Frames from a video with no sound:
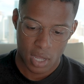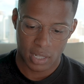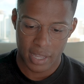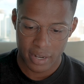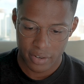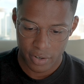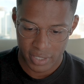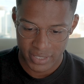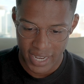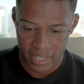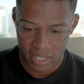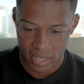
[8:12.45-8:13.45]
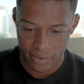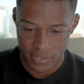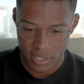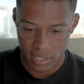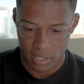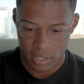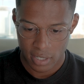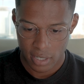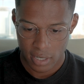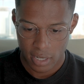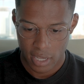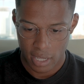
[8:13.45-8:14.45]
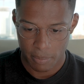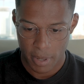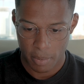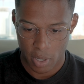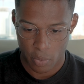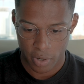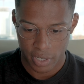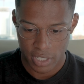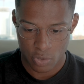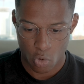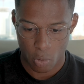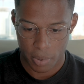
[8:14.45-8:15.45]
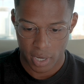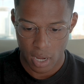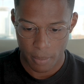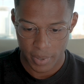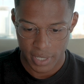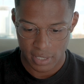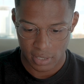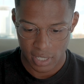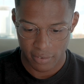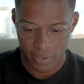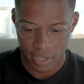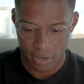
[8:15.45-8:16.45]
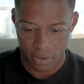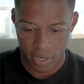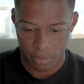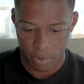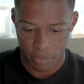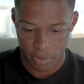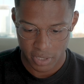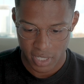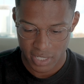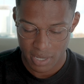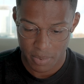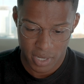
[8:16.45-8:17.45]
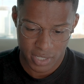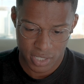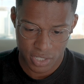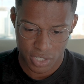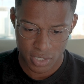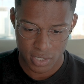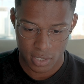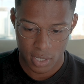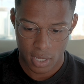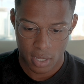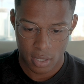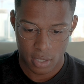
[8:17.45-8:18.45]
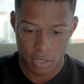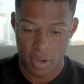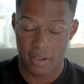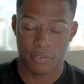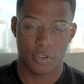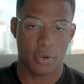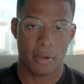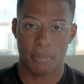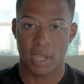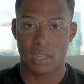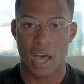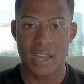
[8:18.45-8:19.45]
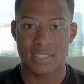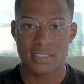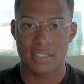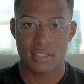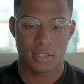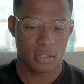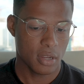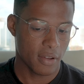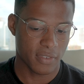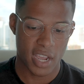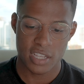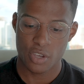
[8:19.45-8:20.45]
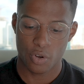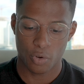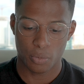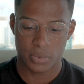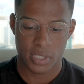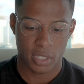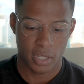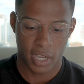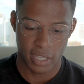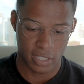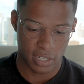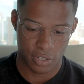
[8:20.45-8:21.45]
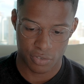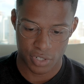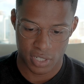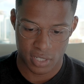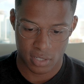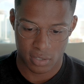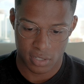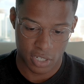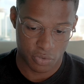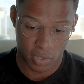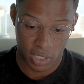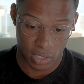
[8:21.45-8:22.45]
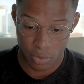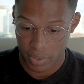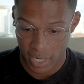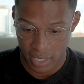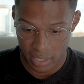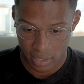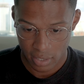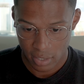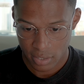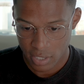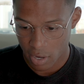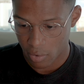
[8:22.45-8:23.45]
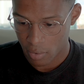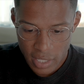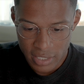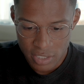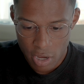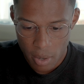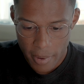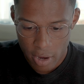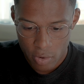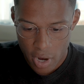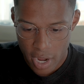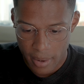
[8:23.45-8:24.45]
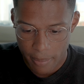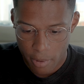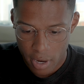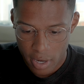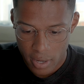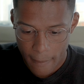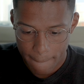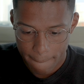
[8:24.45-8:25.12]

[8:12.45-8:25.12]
a lot of your executives and, and people that work in these corporate companies live here in Brentwood, Tennessee, because it's just, you have, you got big lots, you have nice homes, and then you're just centrally located. So let's talk about Crockett Park.